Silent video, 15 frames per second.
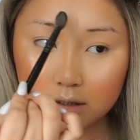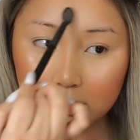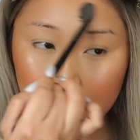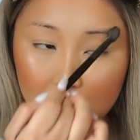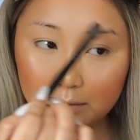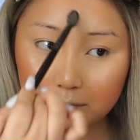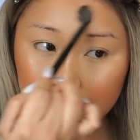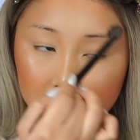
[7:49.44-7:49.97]

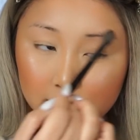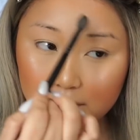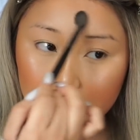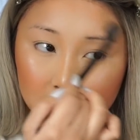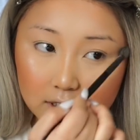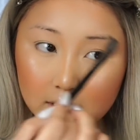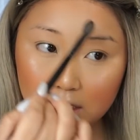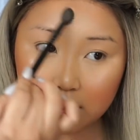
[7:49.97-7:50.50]
that much of a
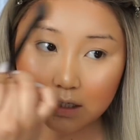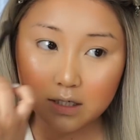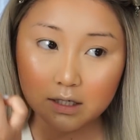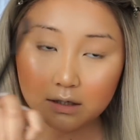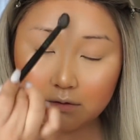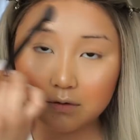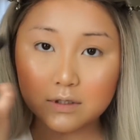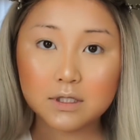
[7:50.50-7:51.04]

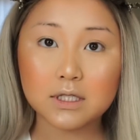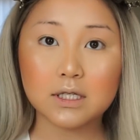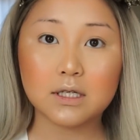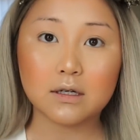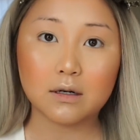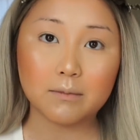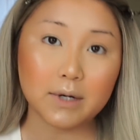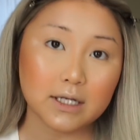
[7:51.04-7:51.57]
skincare
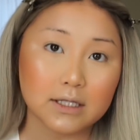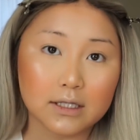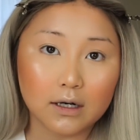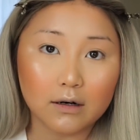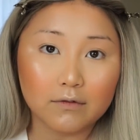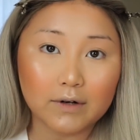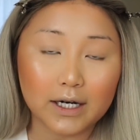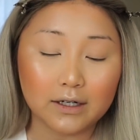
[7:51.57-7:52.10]
routine on
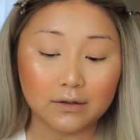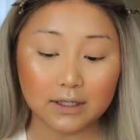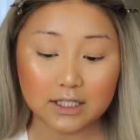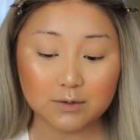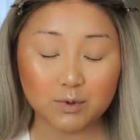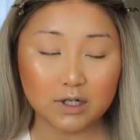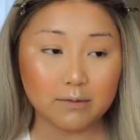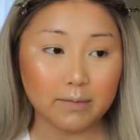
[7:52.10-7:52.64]
myself. I know
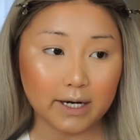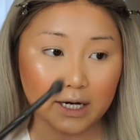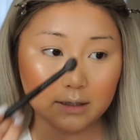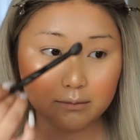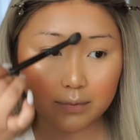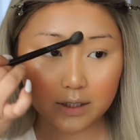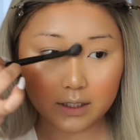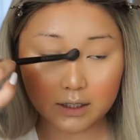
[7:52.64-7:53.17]
that's pretty
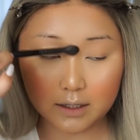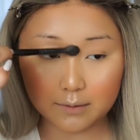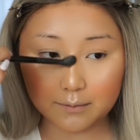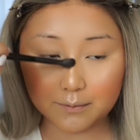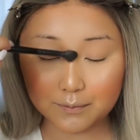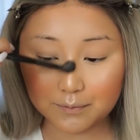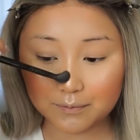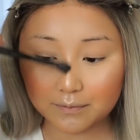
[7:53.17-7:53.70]
bad, but
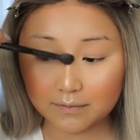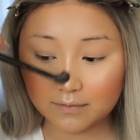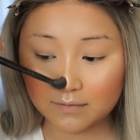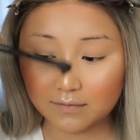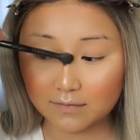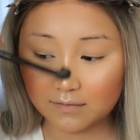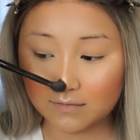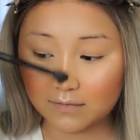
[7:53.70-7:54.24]

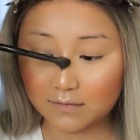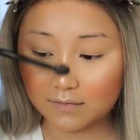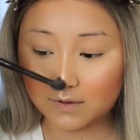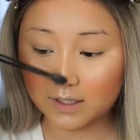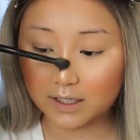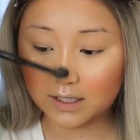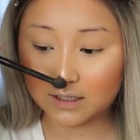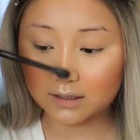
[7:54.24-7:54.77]

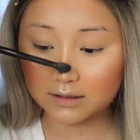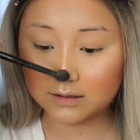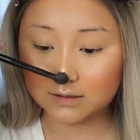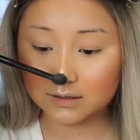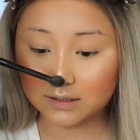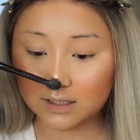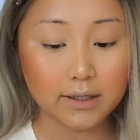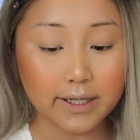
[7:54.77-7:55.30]
yeah.
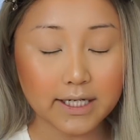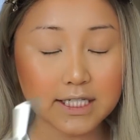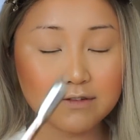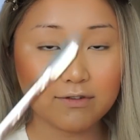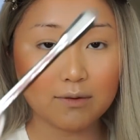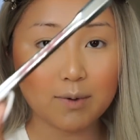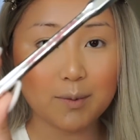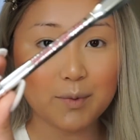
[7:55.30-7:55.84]
Next,
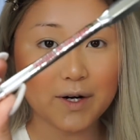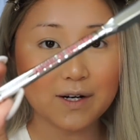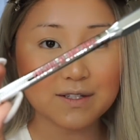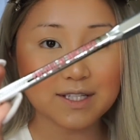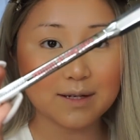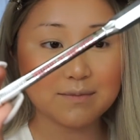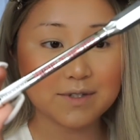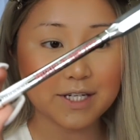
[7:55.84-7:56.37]
for my
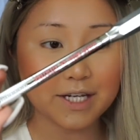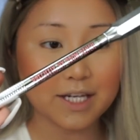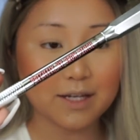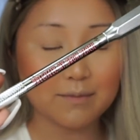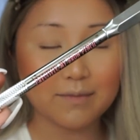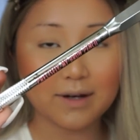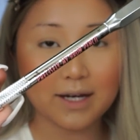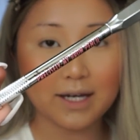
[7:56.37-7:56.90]
brows, I'm
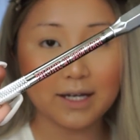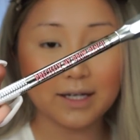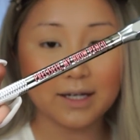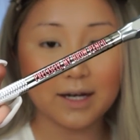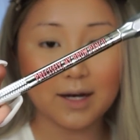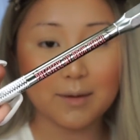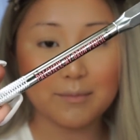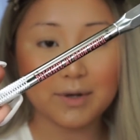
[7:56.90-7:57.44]
taking
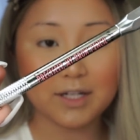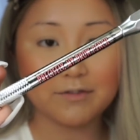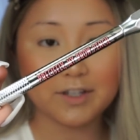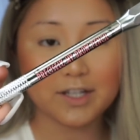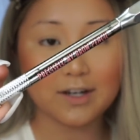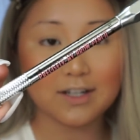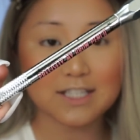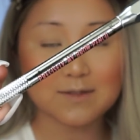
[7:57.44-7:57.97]
my
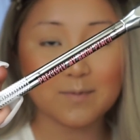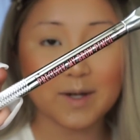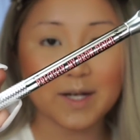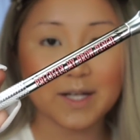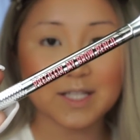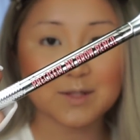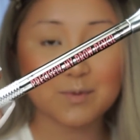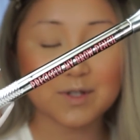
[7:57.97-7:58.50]
Benefit
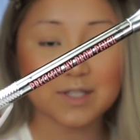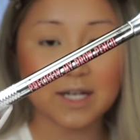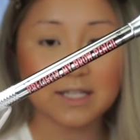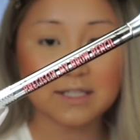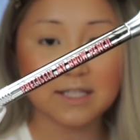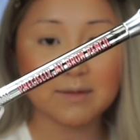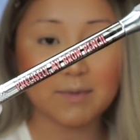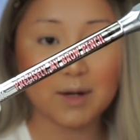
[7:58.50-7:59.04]
Cosmetics
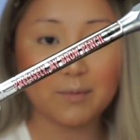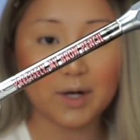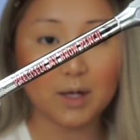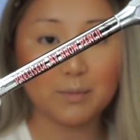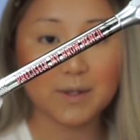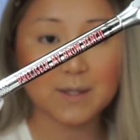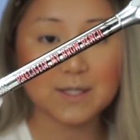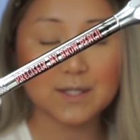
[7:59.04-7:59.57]
Precisely My Brow
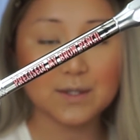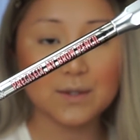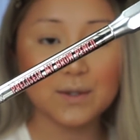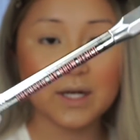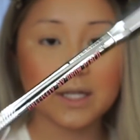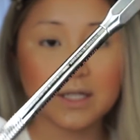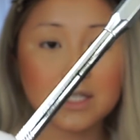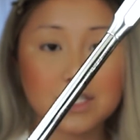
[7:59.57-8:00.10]
Pencil
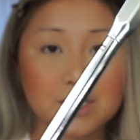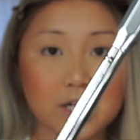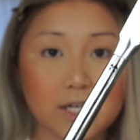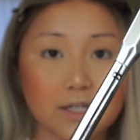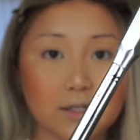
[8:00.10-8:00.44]
in the shade